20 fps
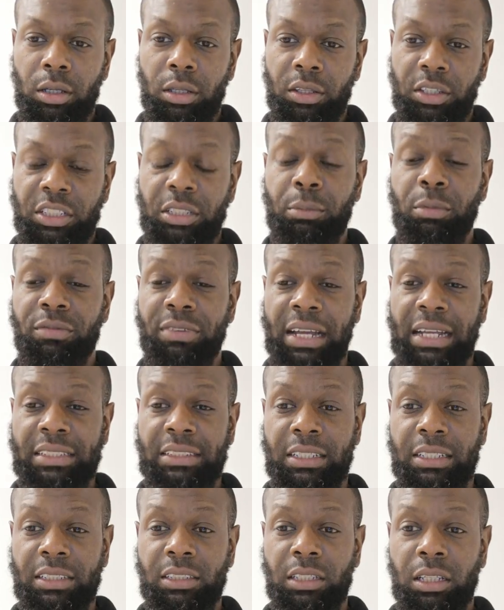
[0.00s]
The simple
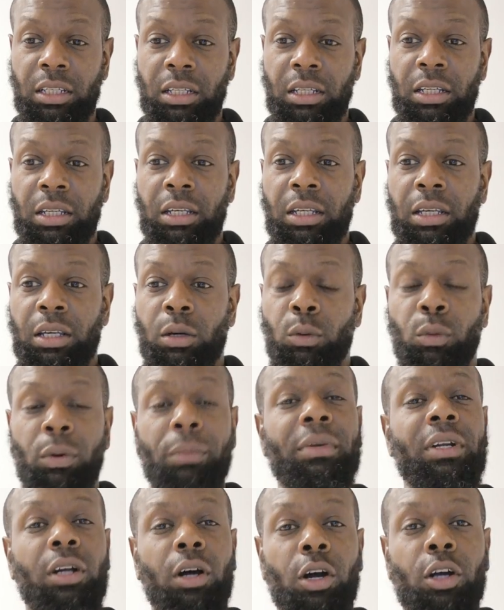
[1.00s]
fact is
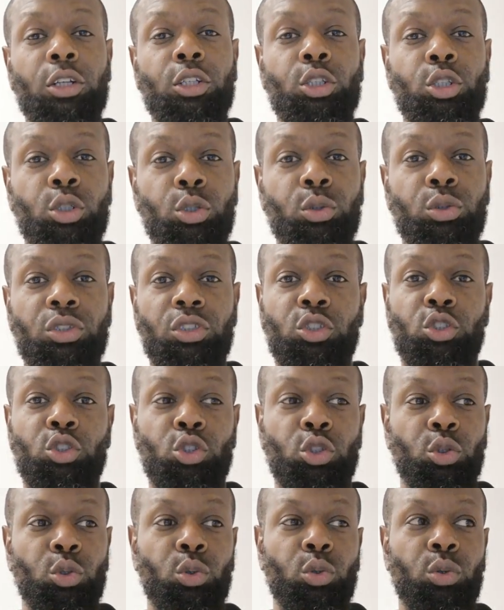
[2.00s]
women are used
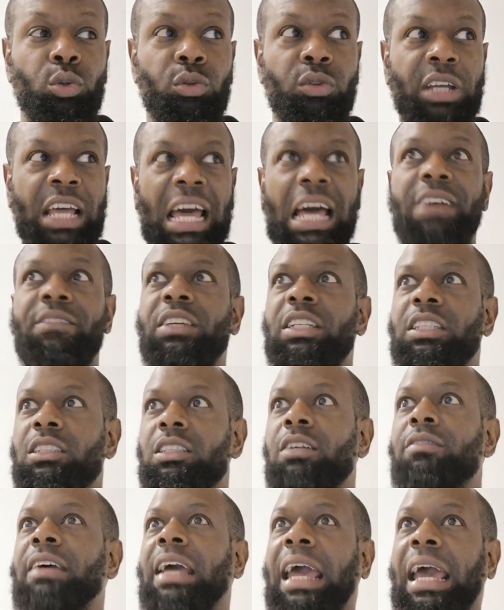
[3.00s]
to having
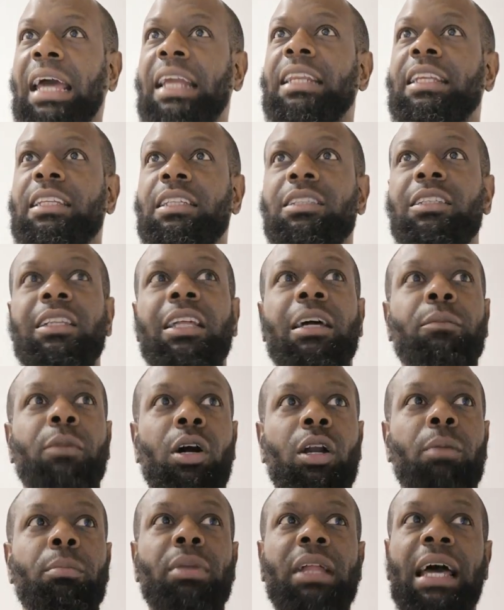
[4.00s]
stuff handed to them
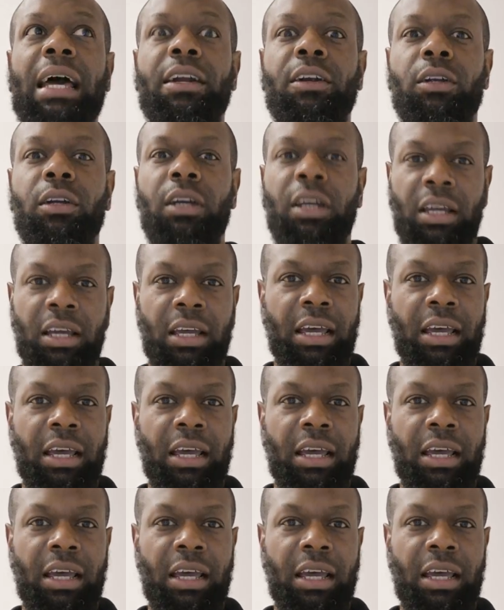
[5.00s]
on a platter.